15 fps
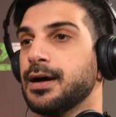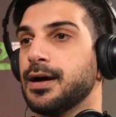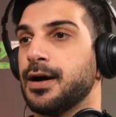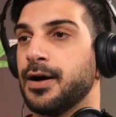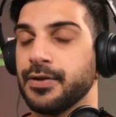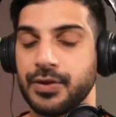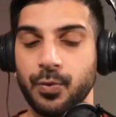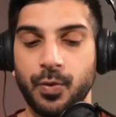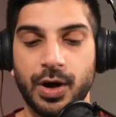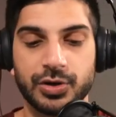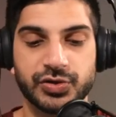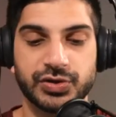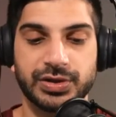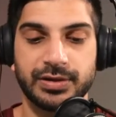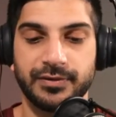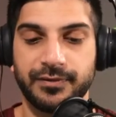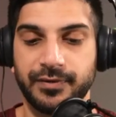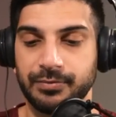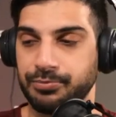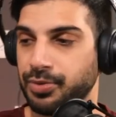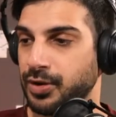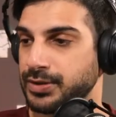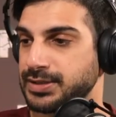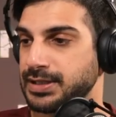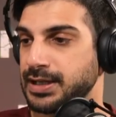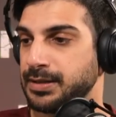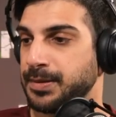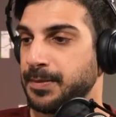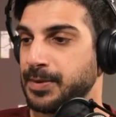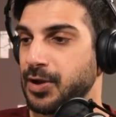on the Washington football
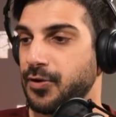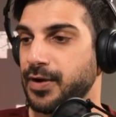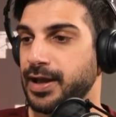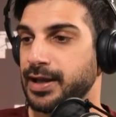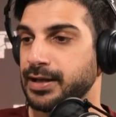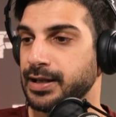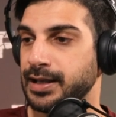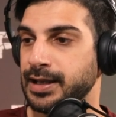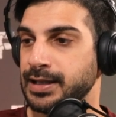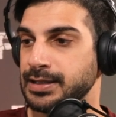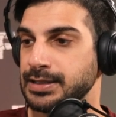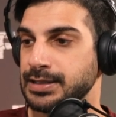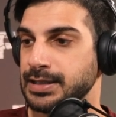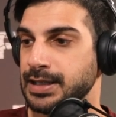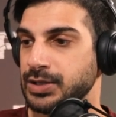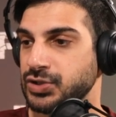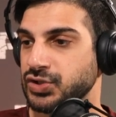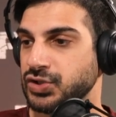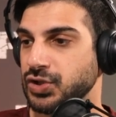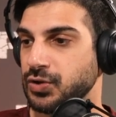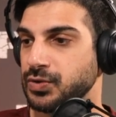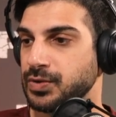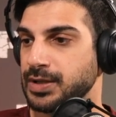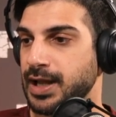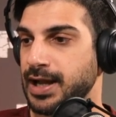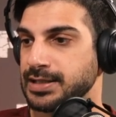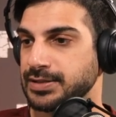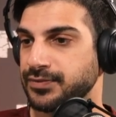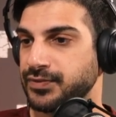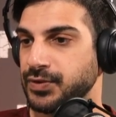team. Let me go ahead and uh, show you
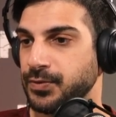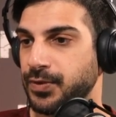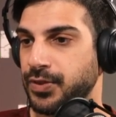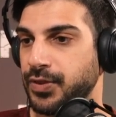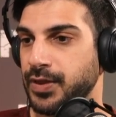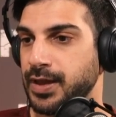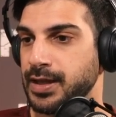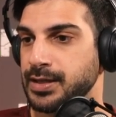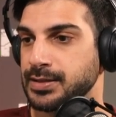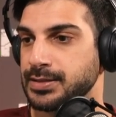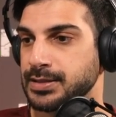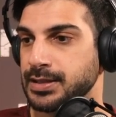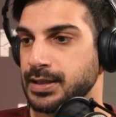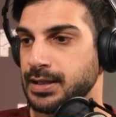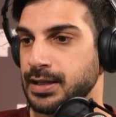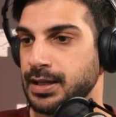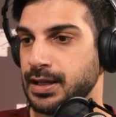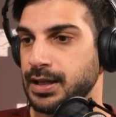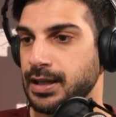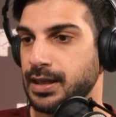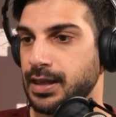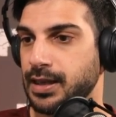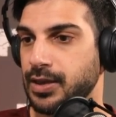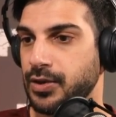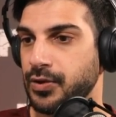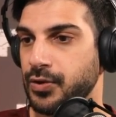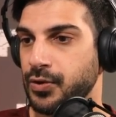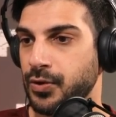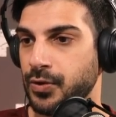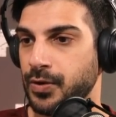guys a few things
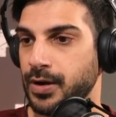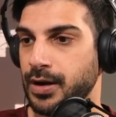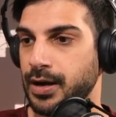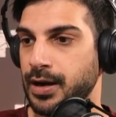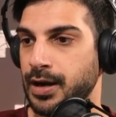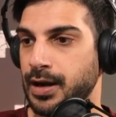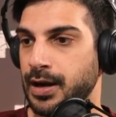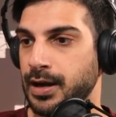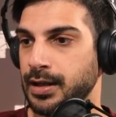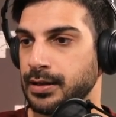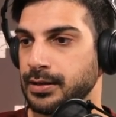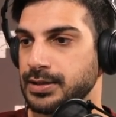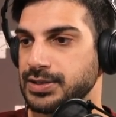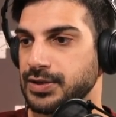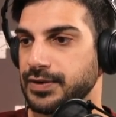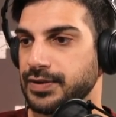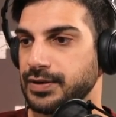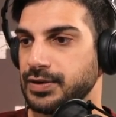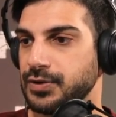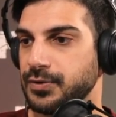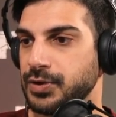here. Uh, let's look at the new